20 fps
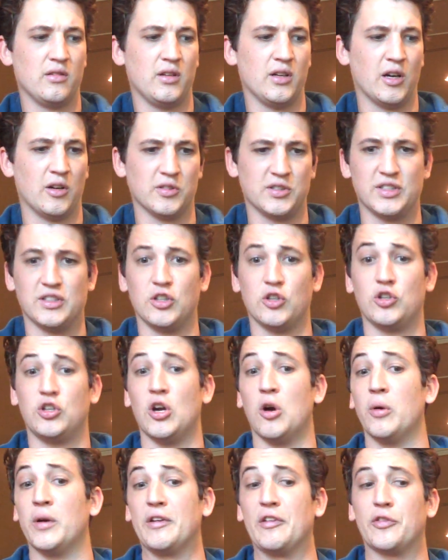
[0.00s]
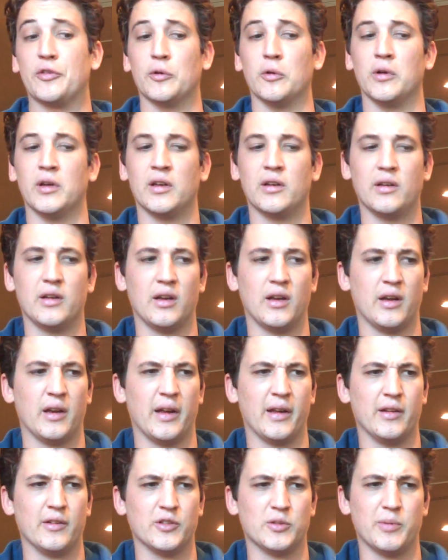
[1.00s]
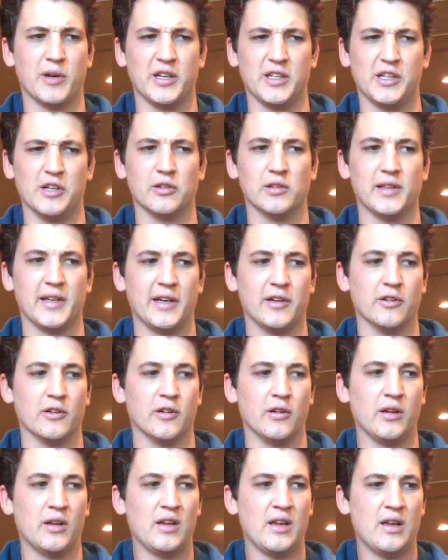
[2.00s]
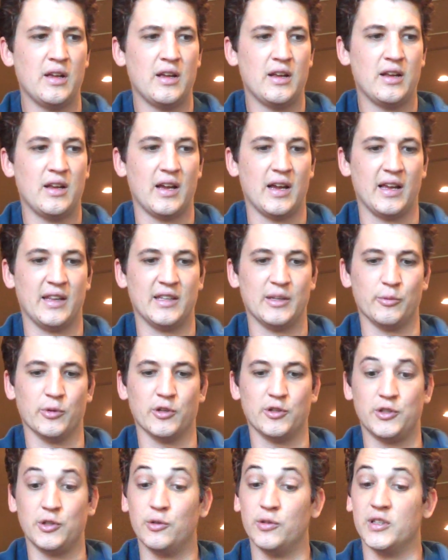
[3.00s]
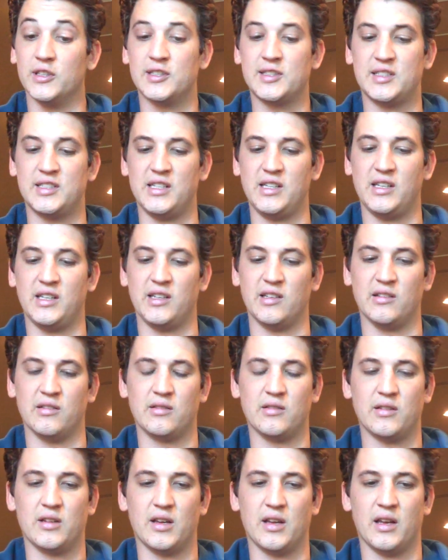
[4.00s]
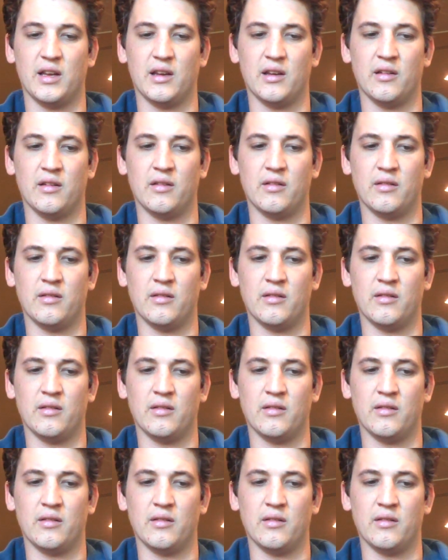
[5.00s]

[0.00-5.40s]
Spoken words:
I was going through it, and it was about a year later, and then we were doing the scene, and